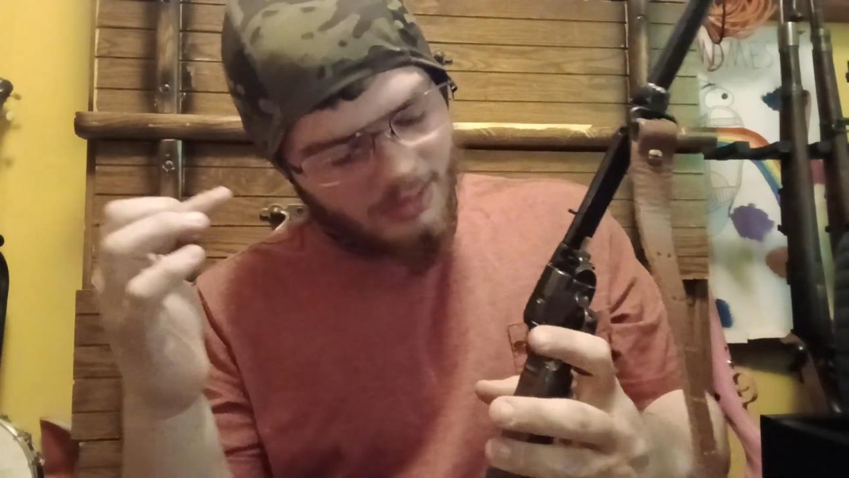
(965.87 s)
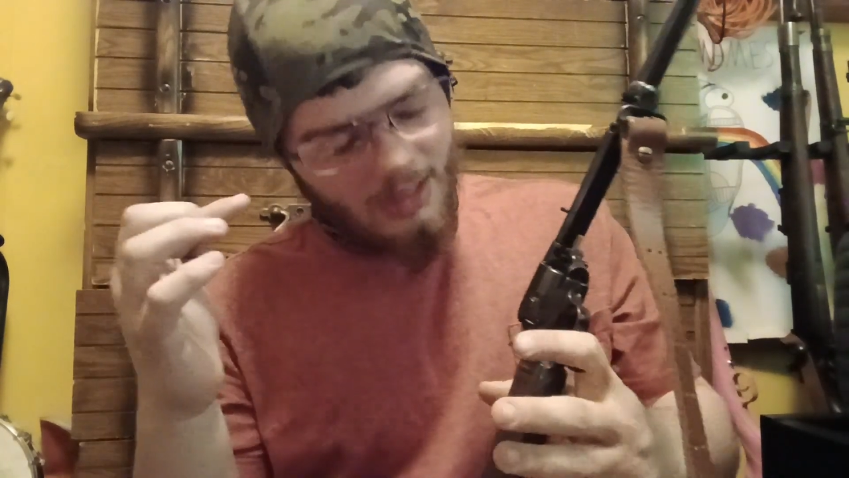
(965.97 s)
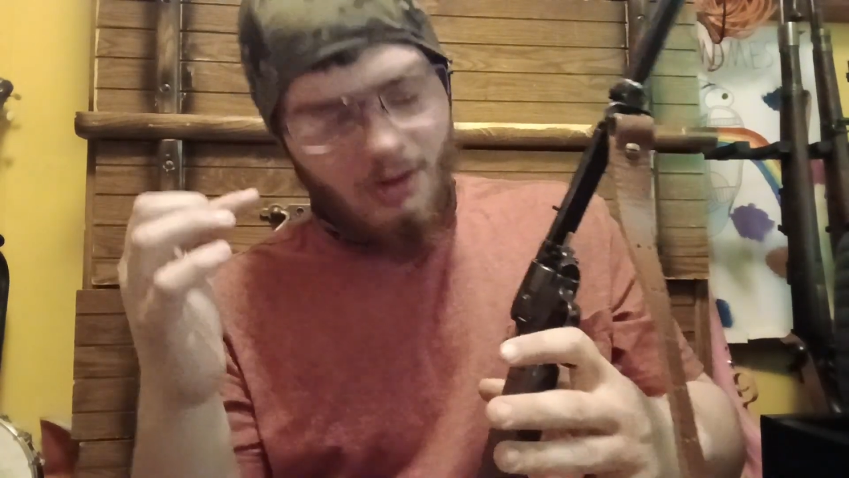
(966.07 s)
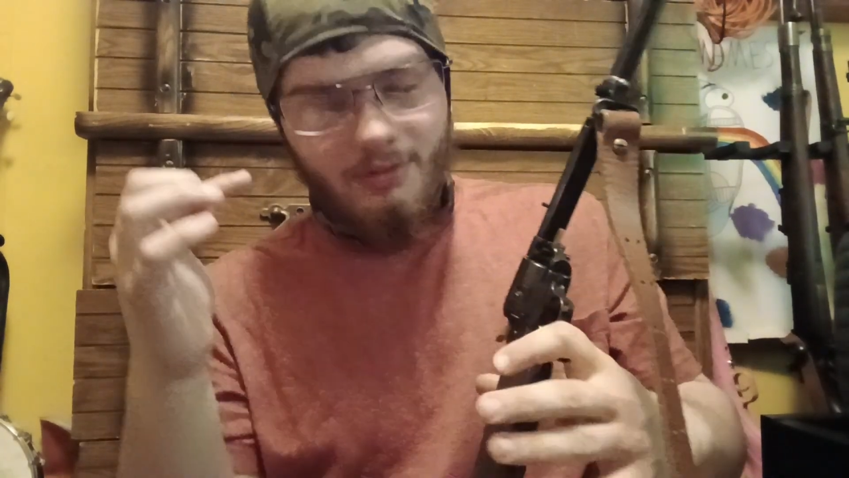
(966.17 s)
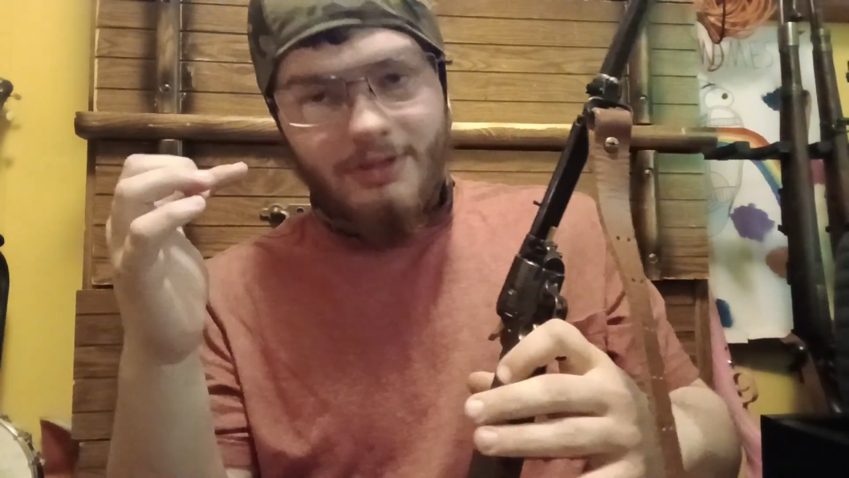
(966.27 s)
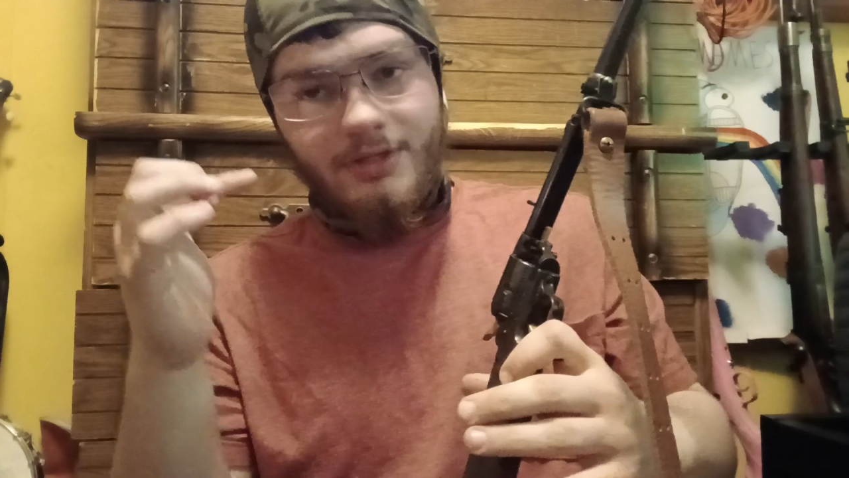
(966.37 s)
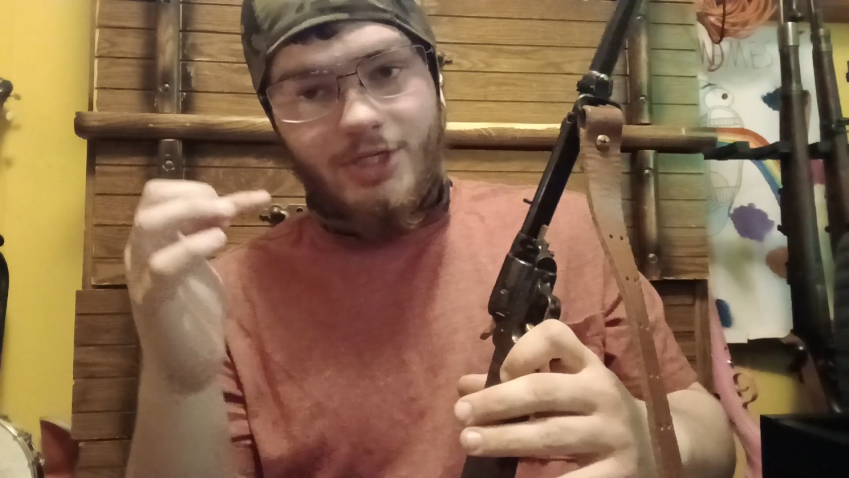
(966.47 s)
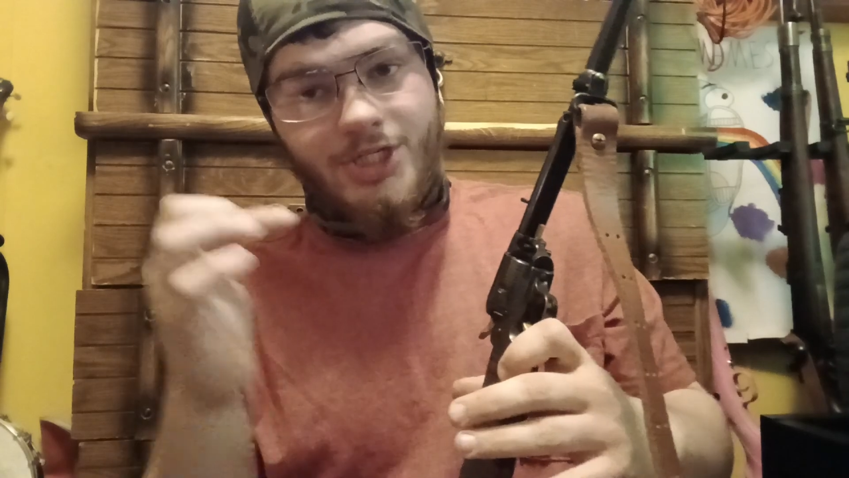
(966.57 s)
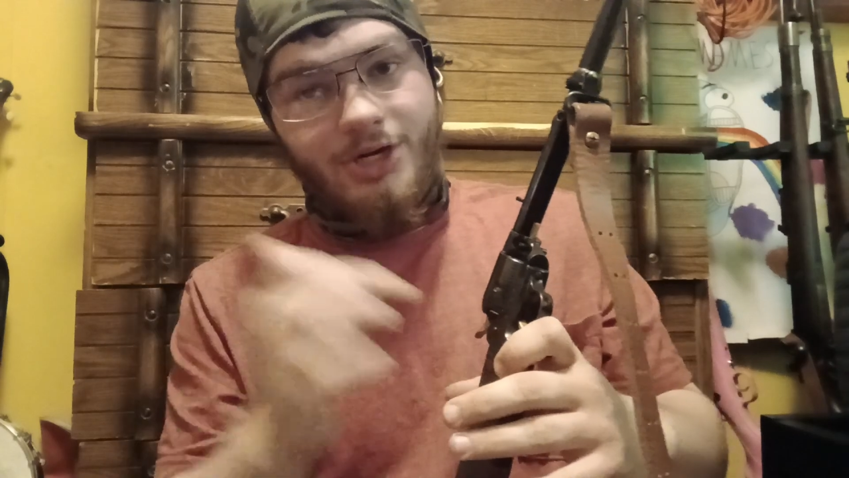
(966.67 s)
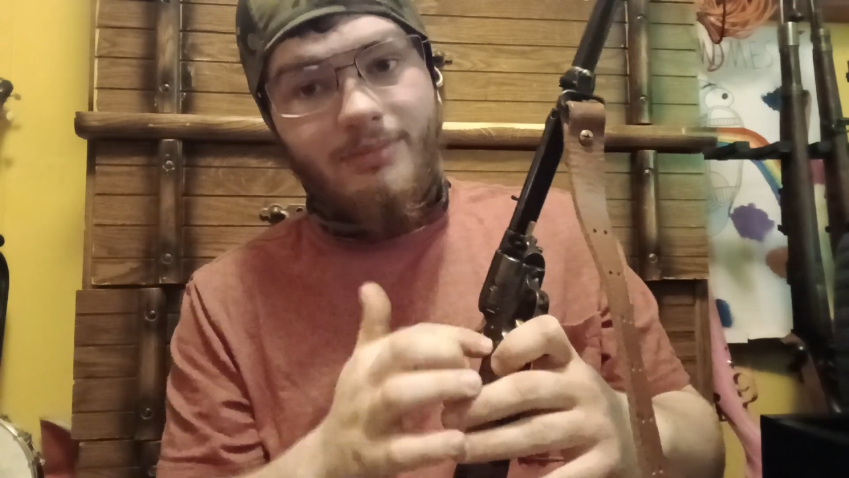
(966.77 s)
Other than the
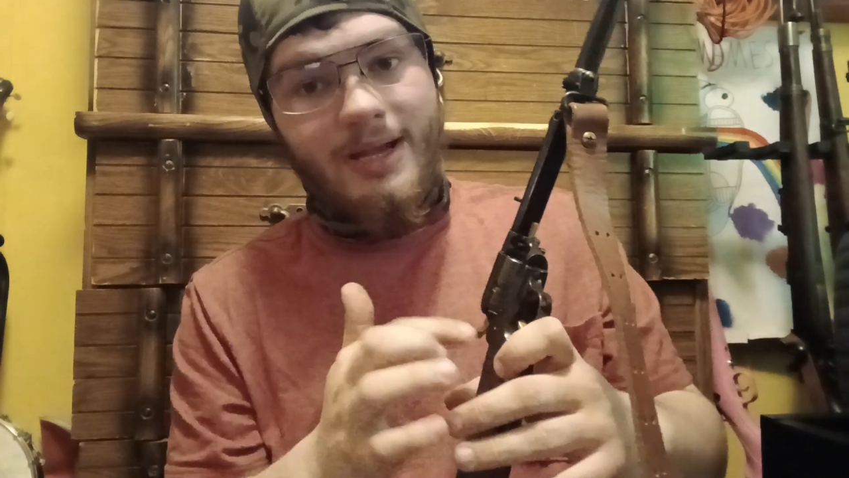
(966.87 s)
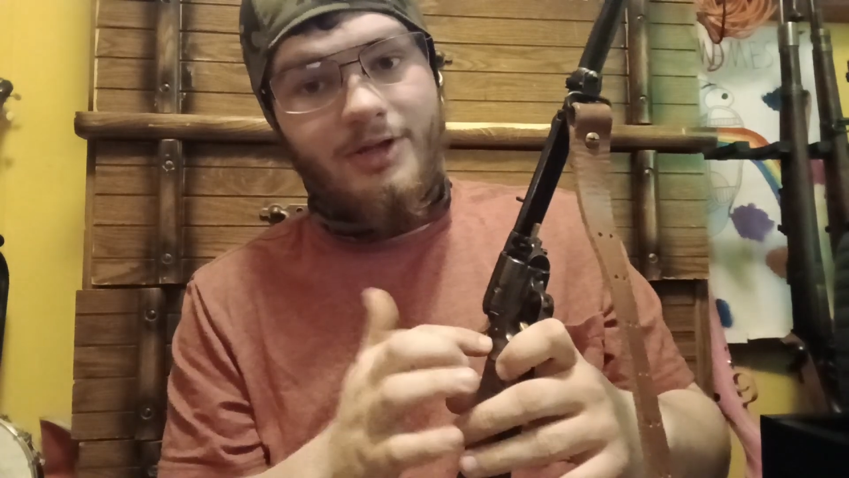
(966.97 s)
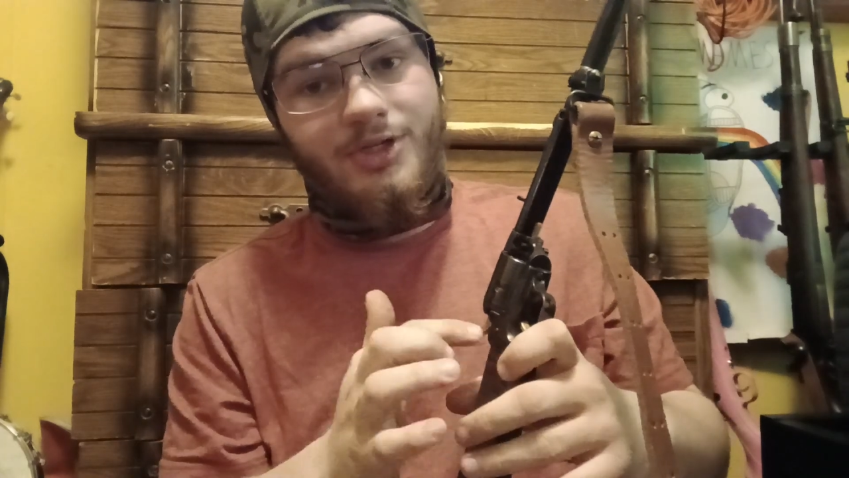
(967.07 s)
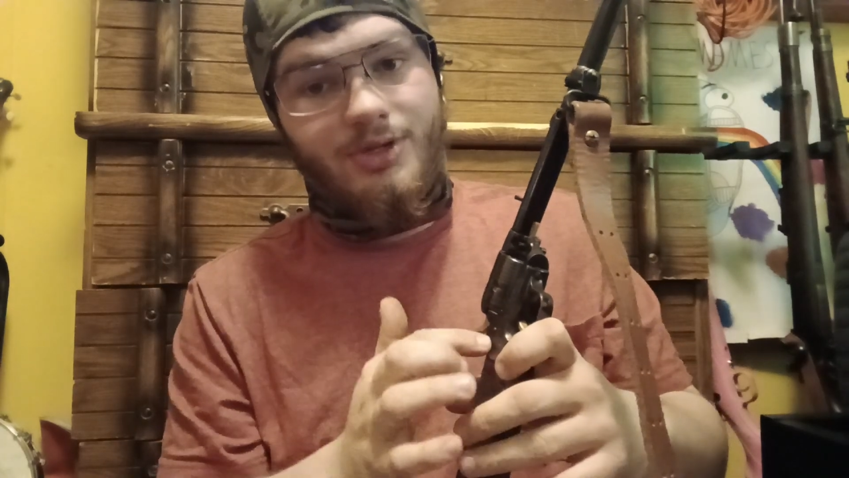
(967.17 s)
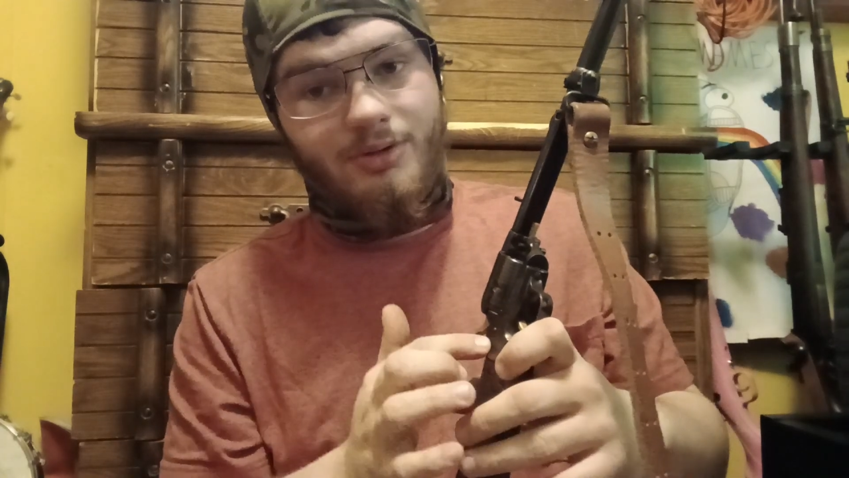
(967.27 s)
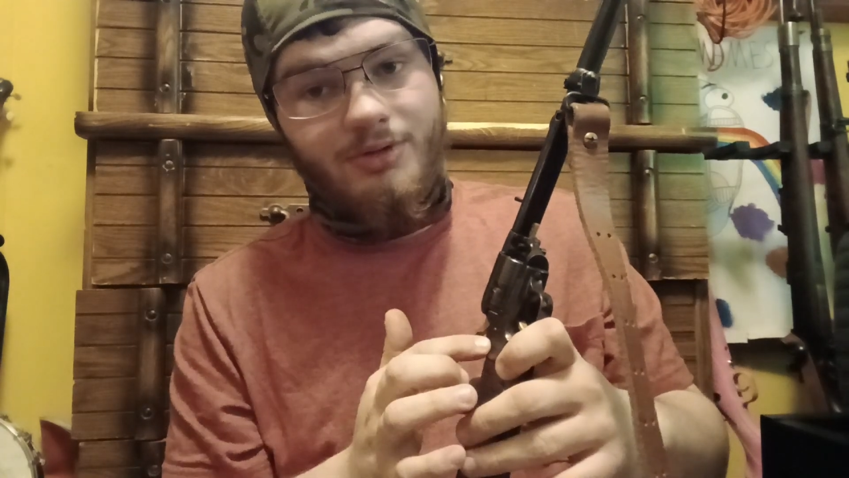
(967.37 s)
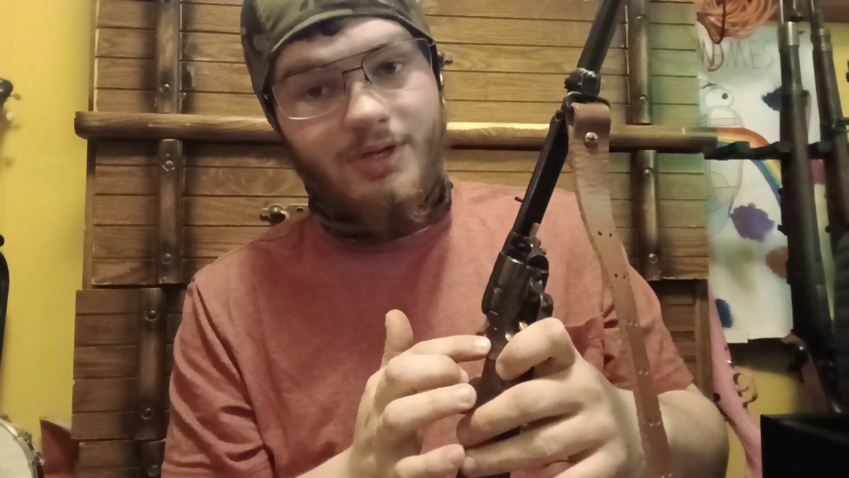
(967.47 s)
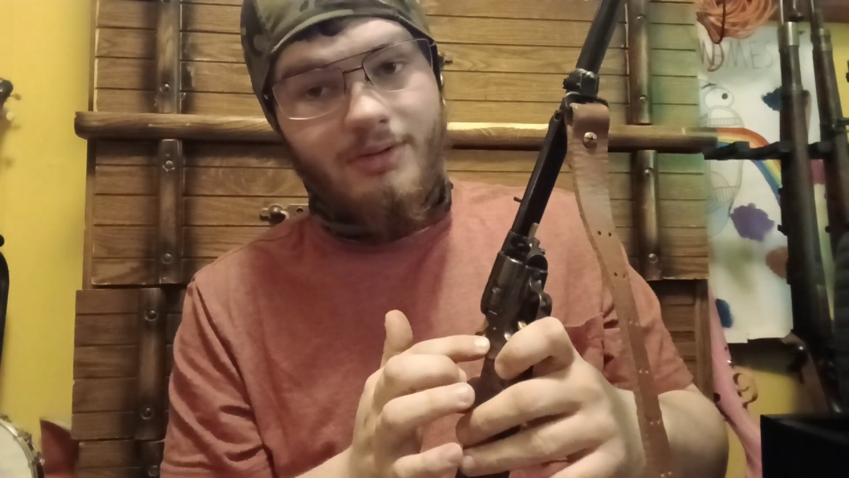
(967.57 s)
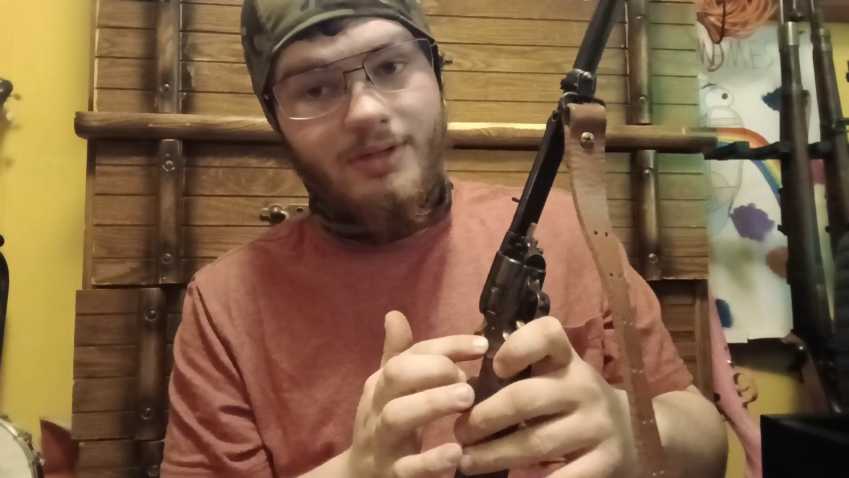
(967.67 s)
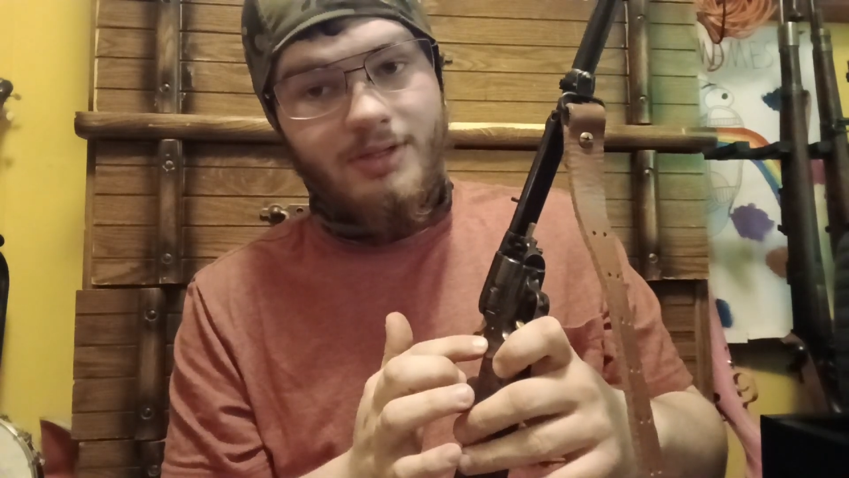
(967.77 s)
sheer amount of screws
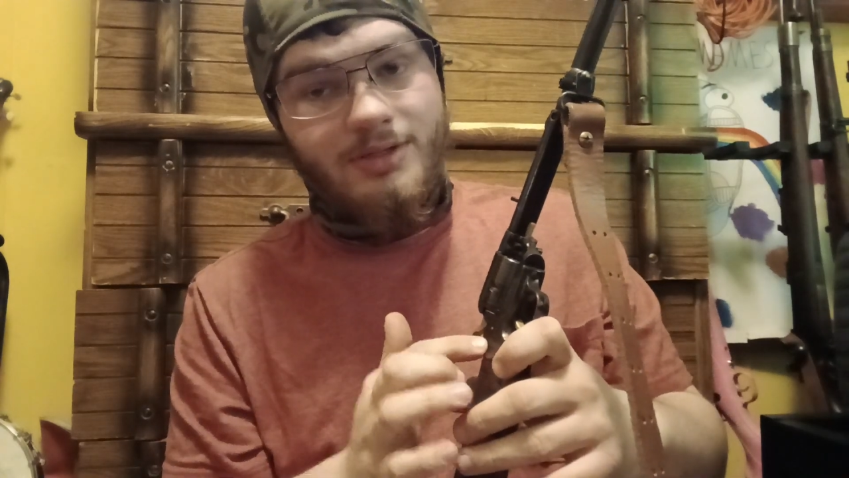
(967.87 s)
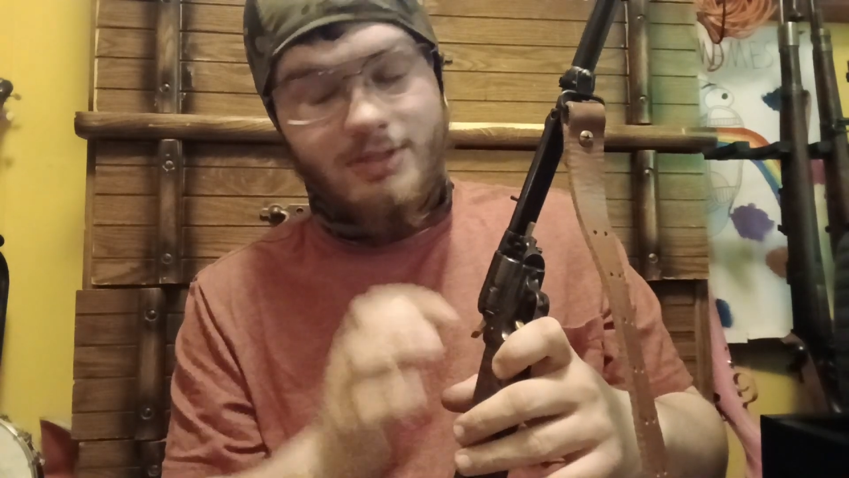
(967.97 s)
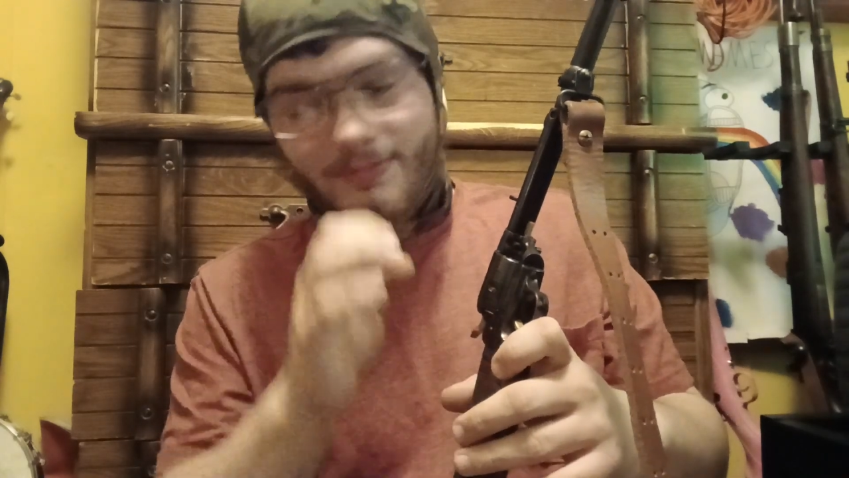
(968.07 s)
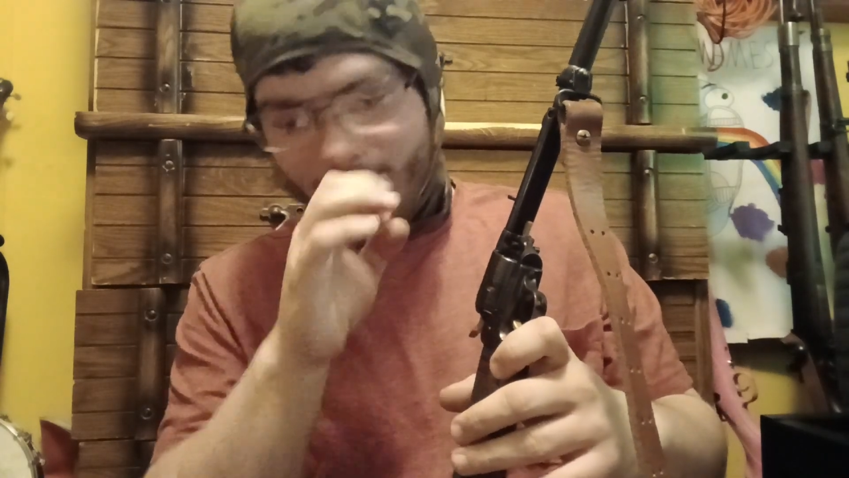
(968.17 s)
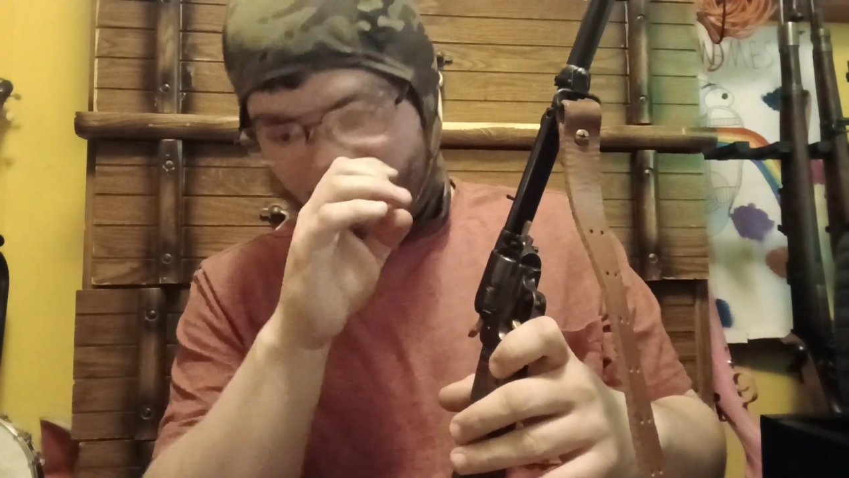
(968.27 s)
on this,